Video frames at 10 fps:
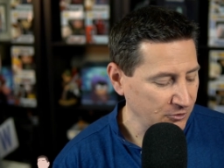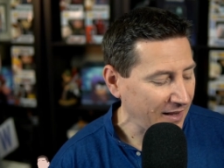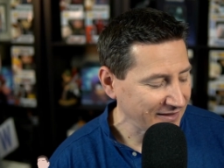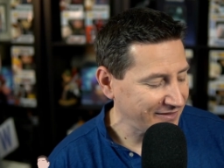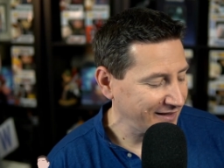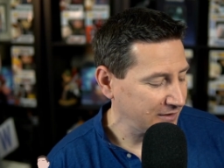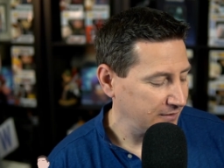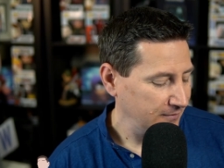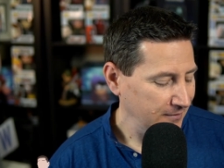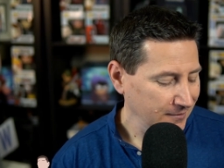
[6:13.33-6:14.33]
do I
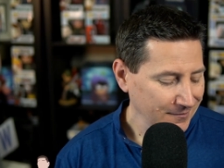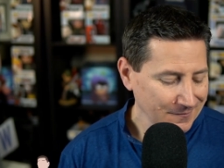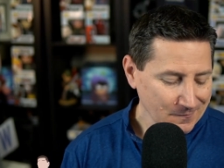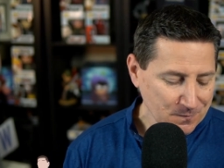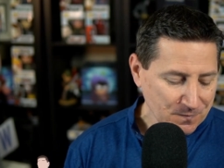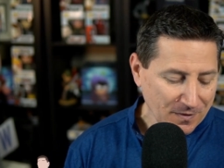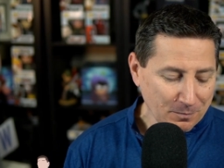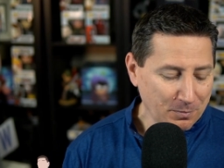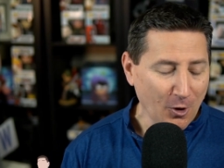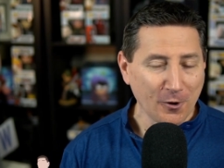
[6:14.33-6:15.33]
think
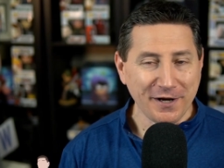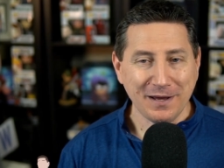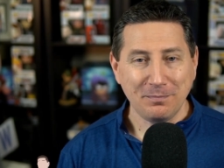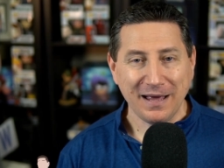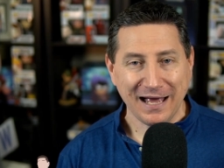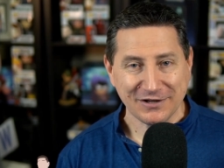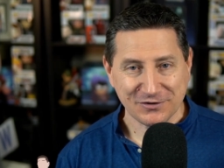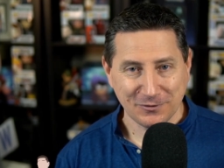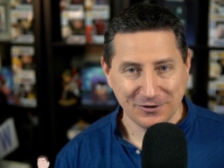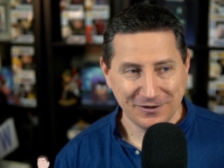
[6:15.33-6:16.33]
borrowing a
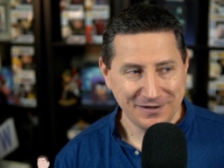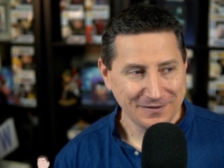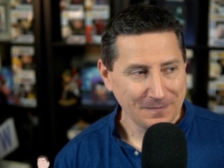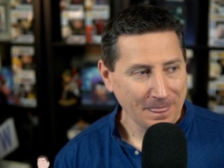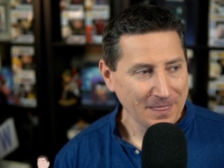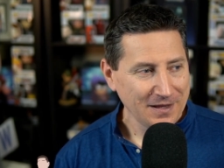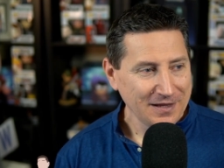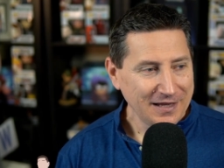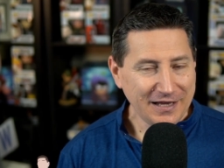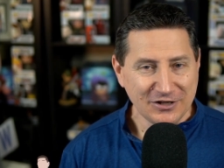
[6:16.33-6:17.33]
password
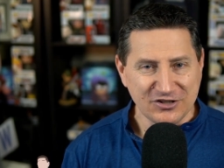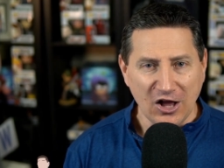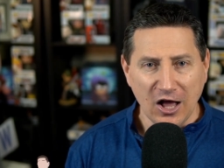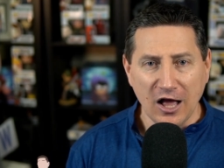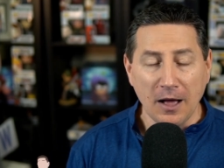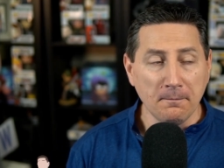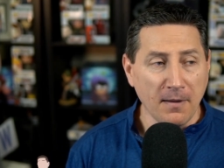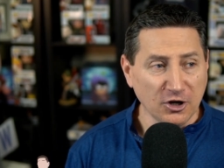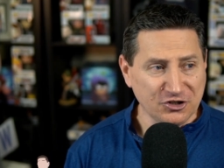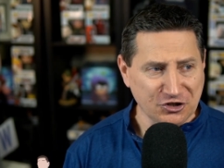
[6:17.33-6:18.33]
is
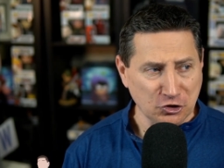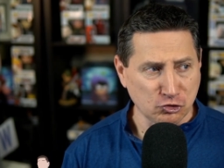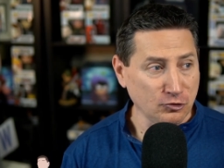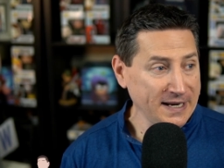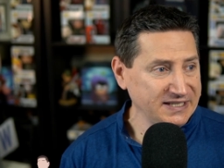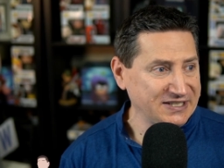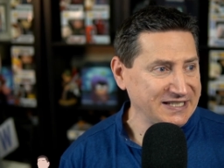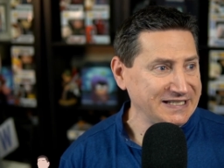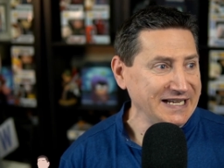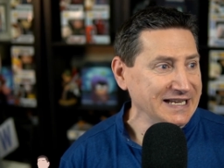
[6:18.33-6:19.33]
amongst the great
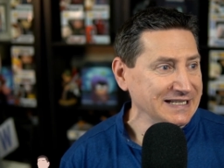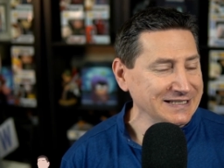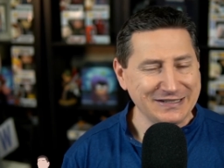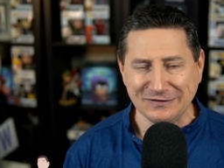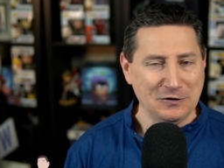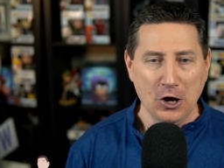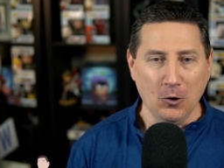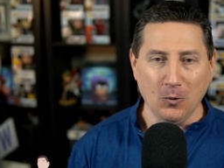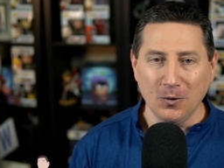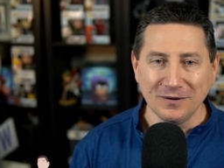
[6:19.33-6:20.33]
sins?
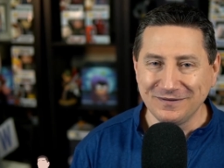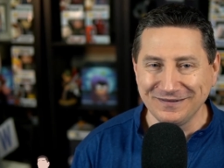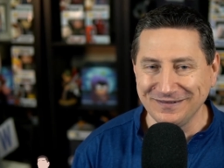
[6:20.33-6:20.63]
No.